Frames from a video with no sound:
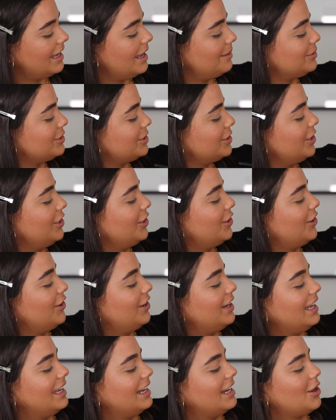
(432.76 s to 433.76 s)
I'm just going to go
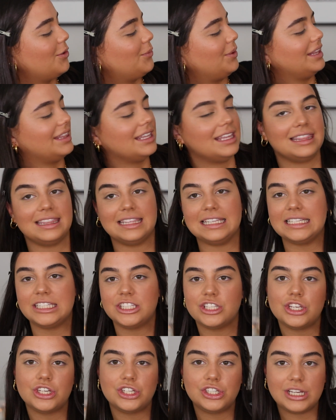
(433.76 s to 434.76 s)
in with
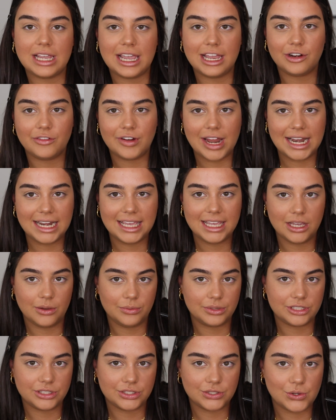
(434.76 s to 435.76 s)
this shade right here,
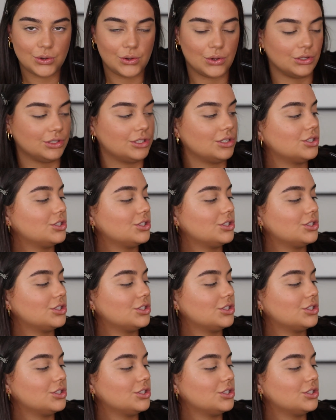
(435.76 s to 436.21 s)
which is called